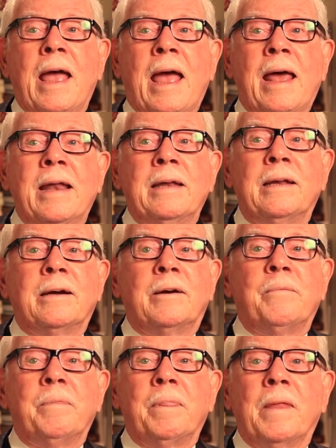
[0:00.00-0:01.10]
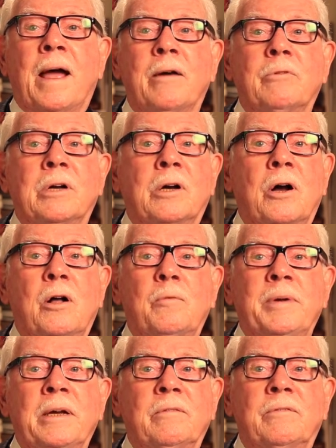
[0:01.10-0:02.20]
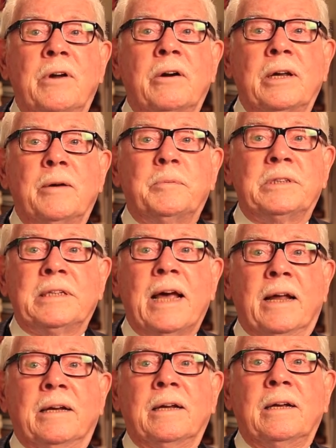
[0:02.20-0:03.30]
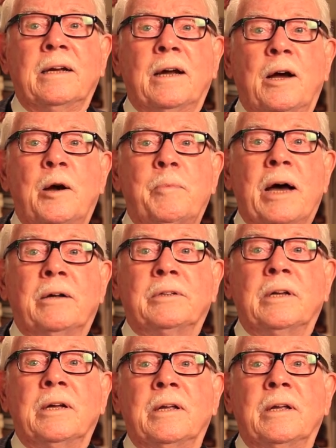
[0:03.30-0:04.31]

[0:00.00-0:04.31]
and I recall being very upset about